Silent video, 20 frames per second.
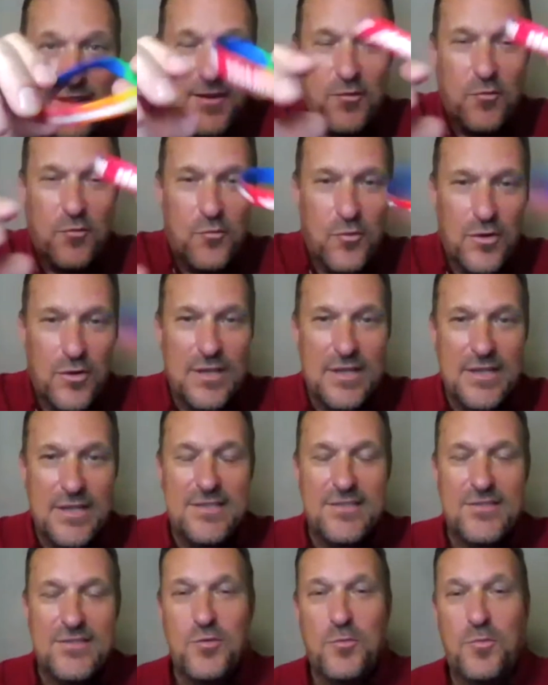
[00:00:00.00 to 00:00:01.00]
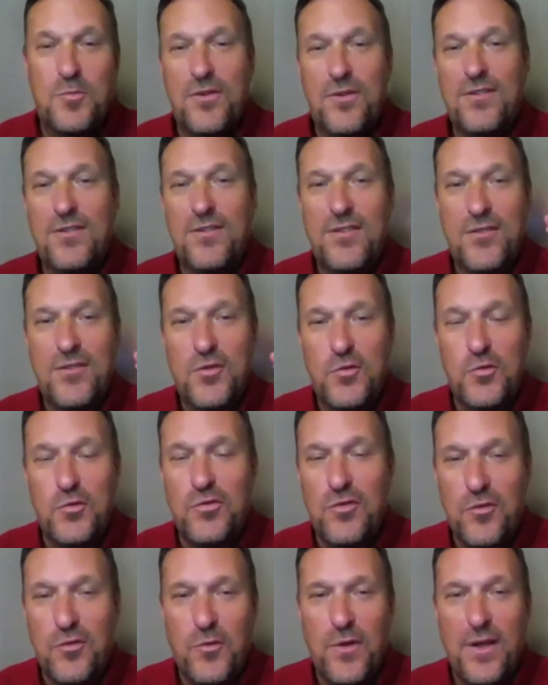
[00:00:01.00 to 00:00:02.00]
it really super
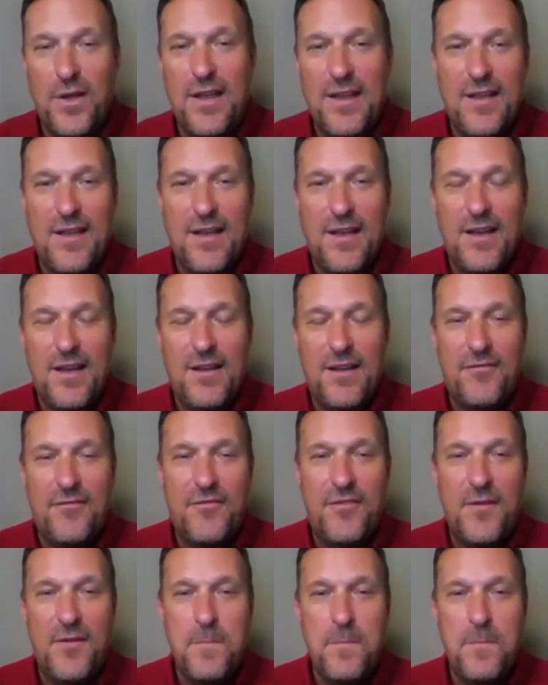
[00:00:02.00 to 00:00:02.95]
cool way of